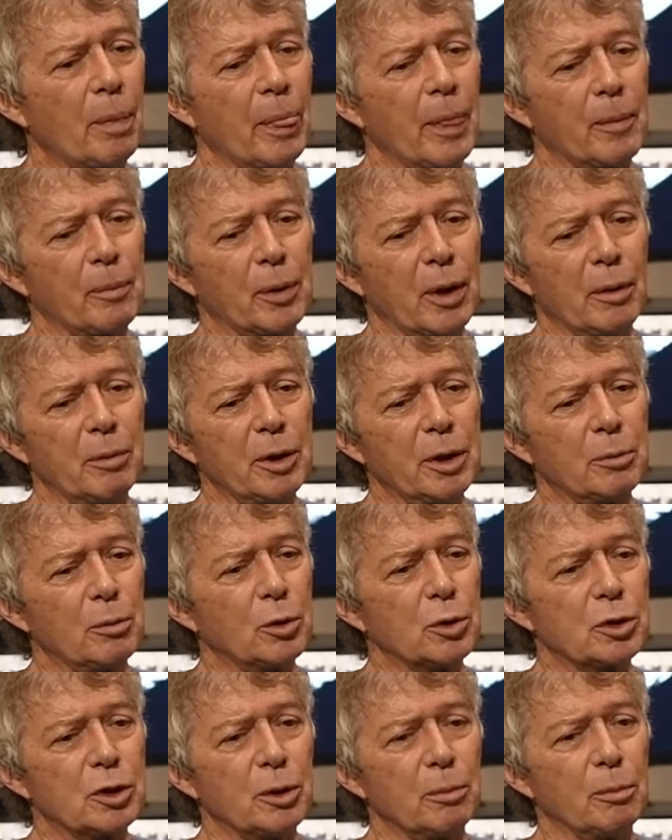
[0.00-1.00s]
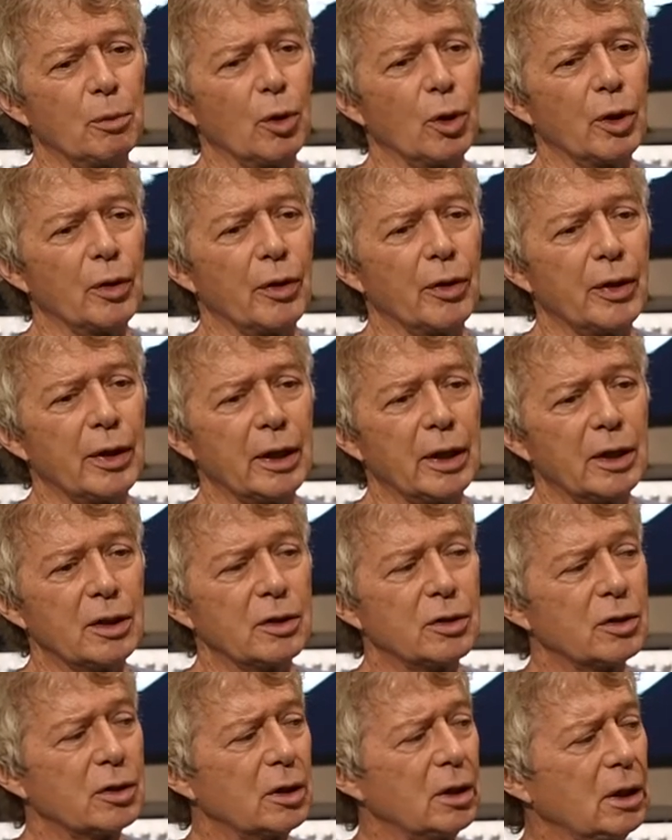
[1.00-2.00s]
probably the most important thing
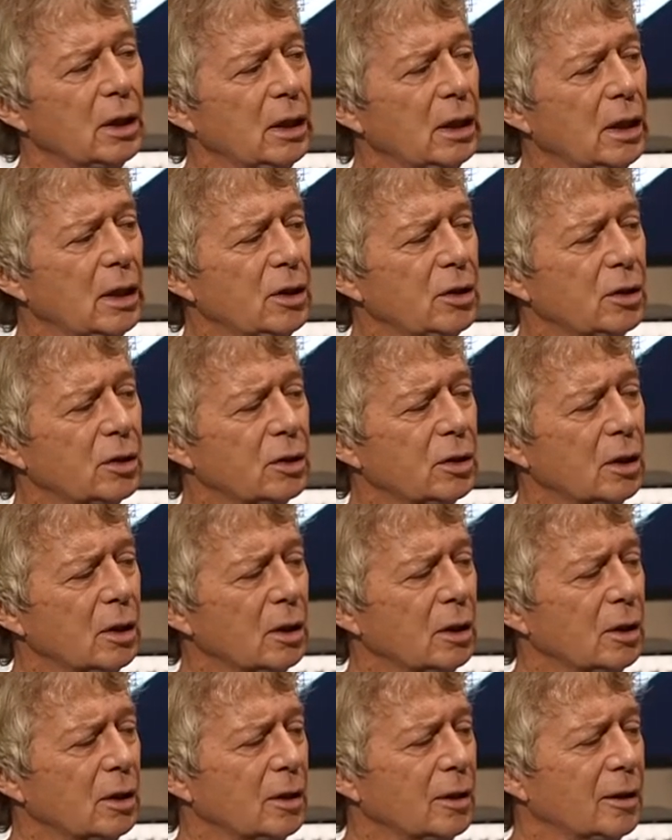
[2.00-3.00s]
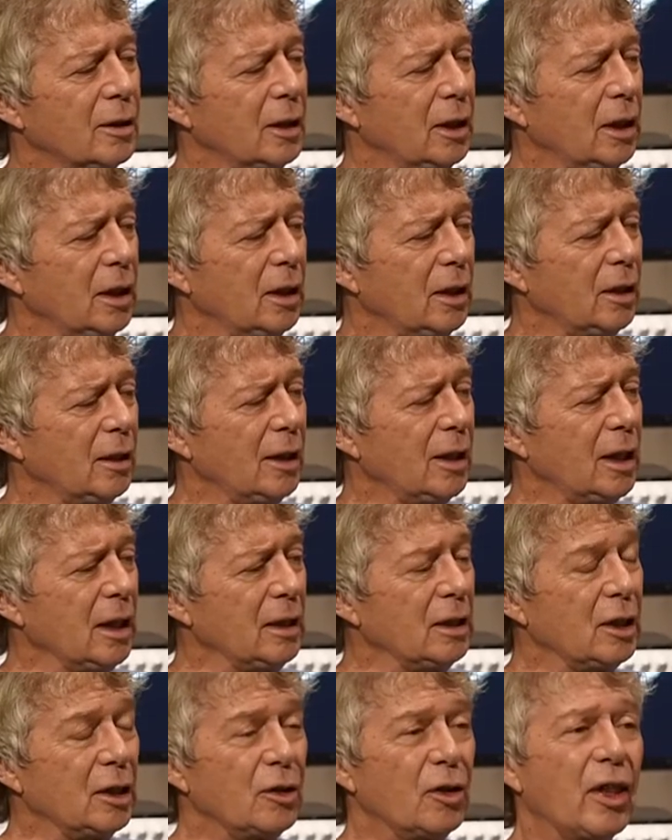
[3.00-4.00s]
is he's, he,
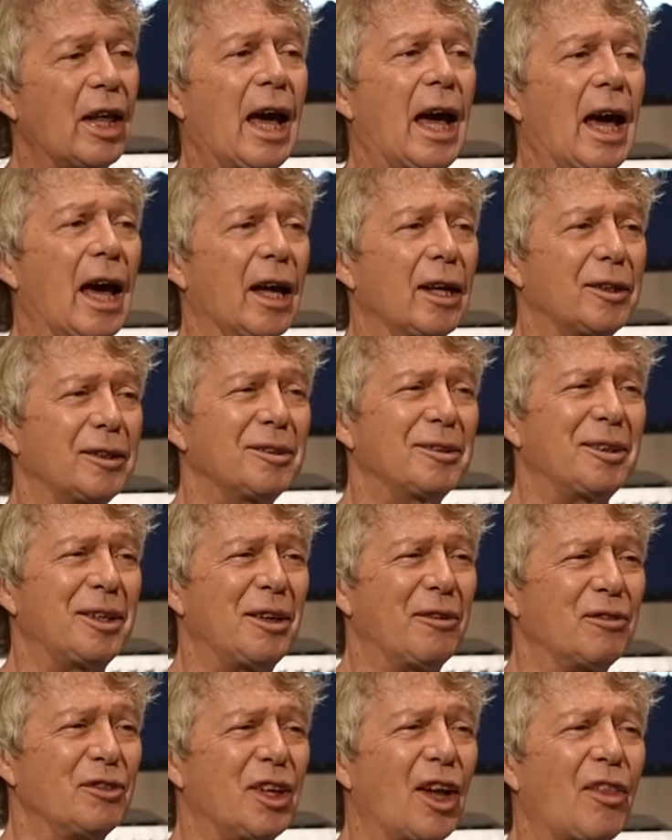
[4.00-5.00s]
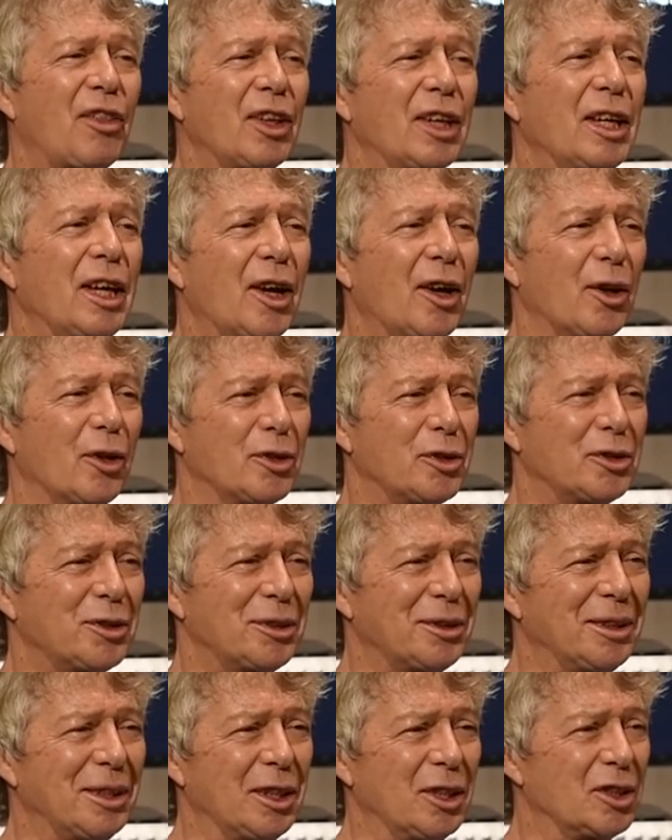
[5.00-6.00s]
he did that, if nothing
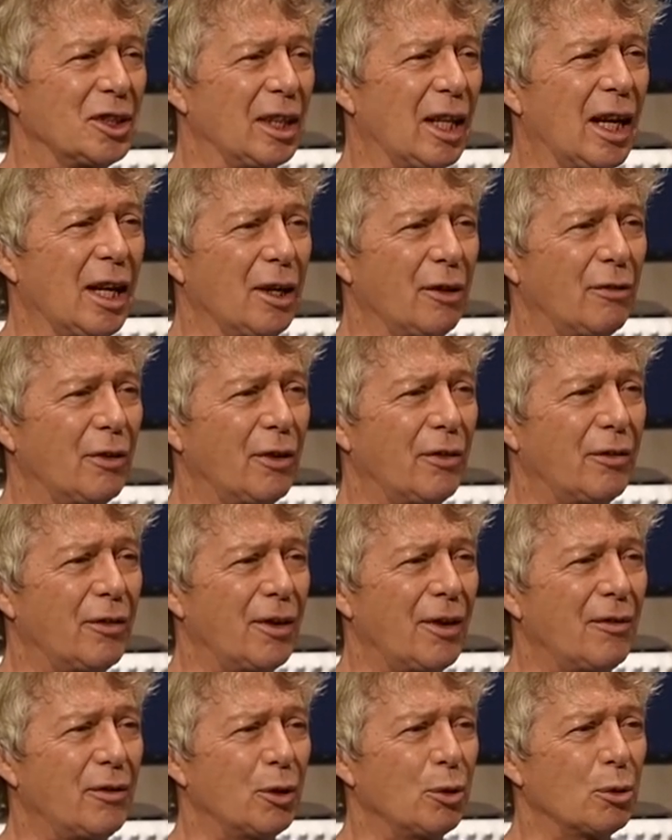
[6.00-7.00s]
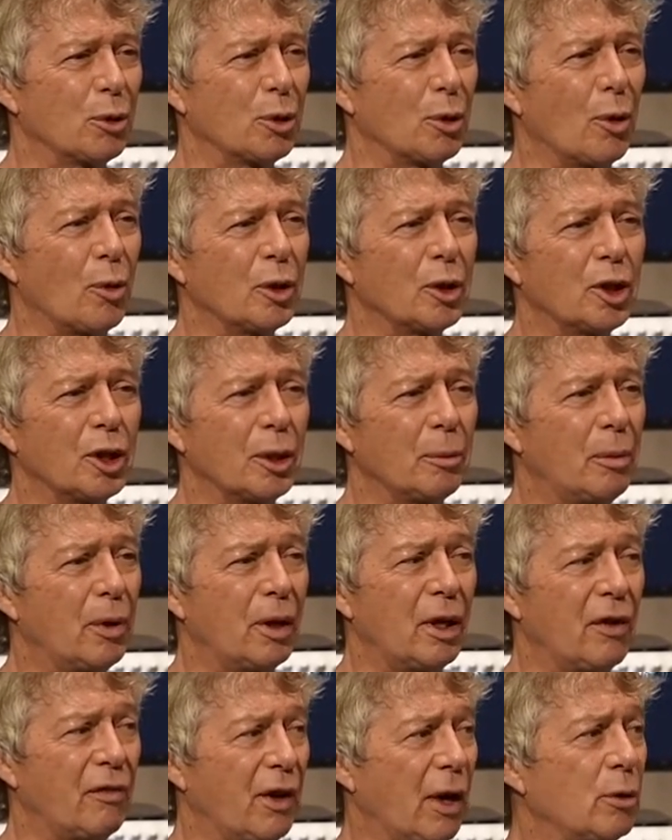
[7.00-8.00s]
else in his life, if, if you were only going to,
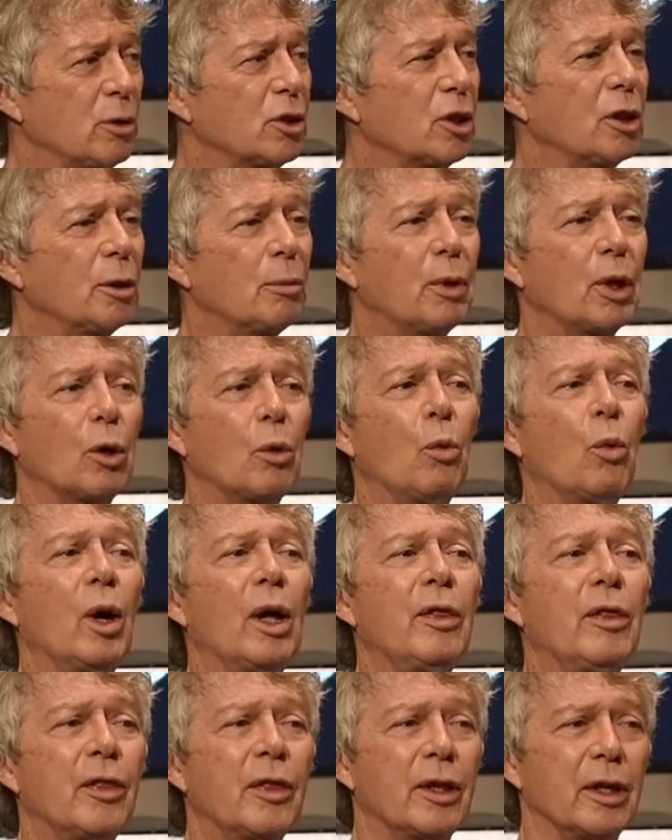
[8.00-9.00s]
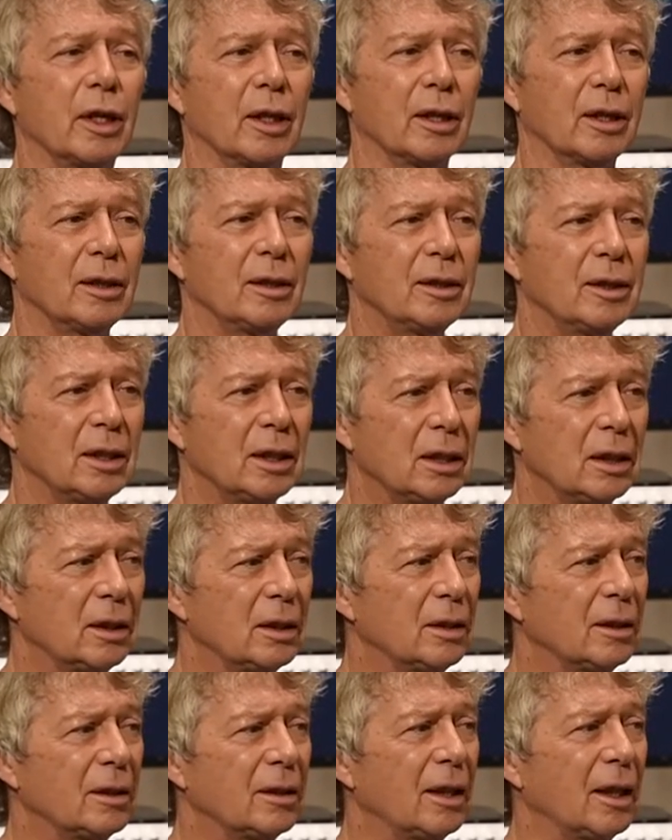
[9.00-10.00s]
if I was going to pick one thing,
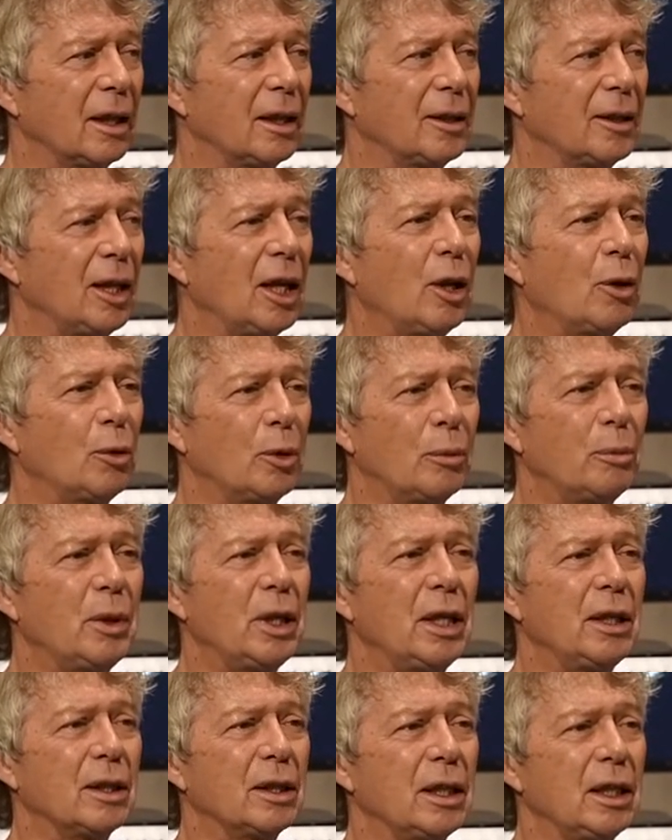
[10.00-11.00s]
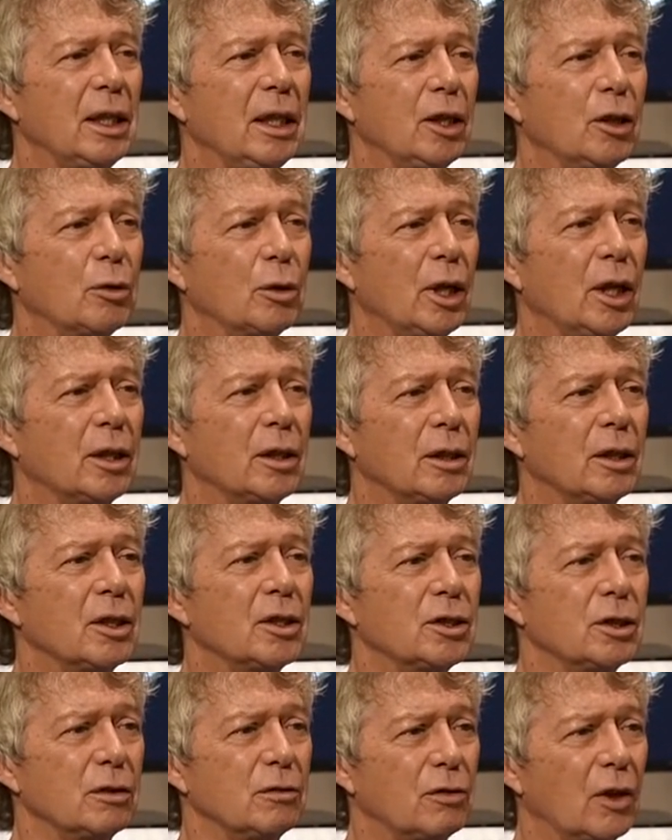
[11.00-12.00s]
then it would be that he created
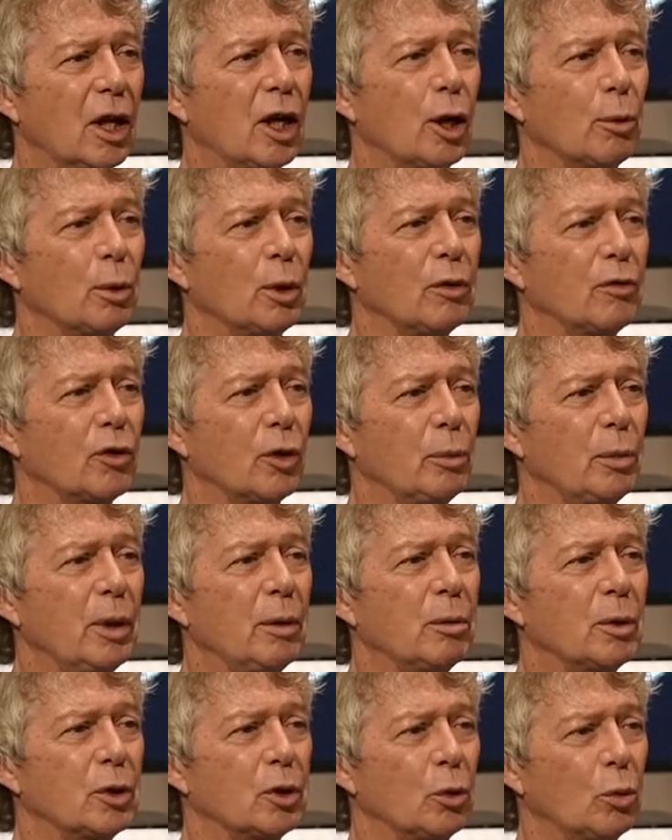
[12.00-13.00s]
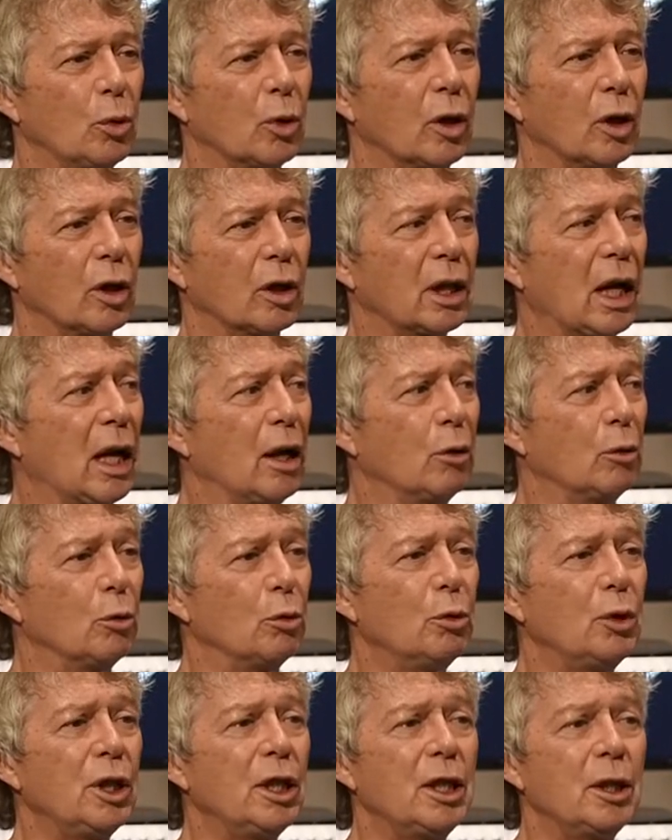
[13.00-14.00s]
this environment for people to work
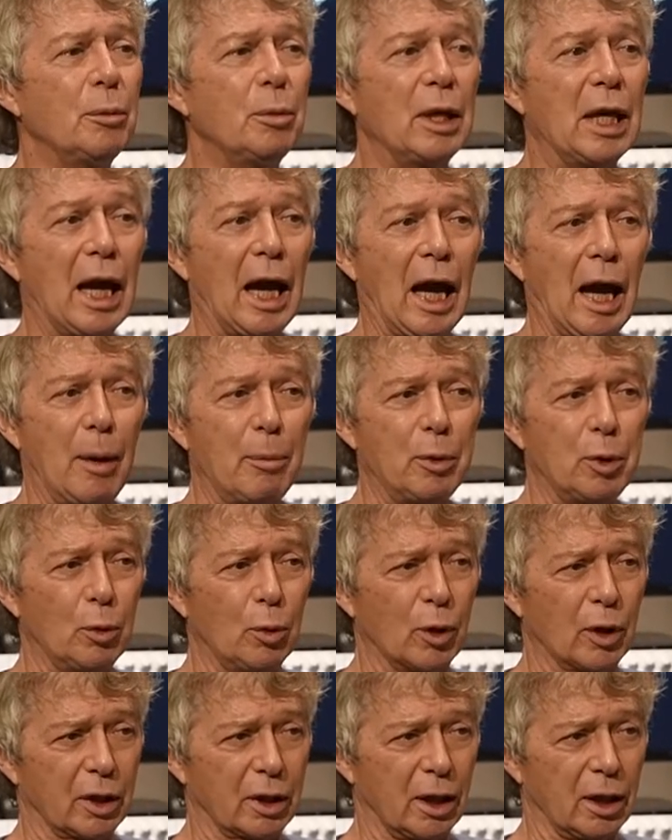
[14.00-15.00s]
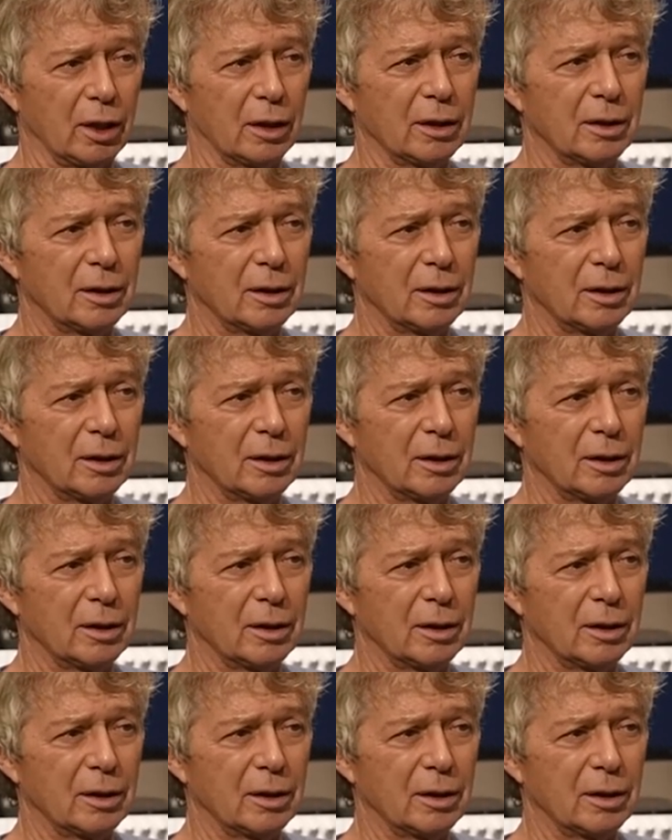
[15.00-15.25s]
and really be happy working.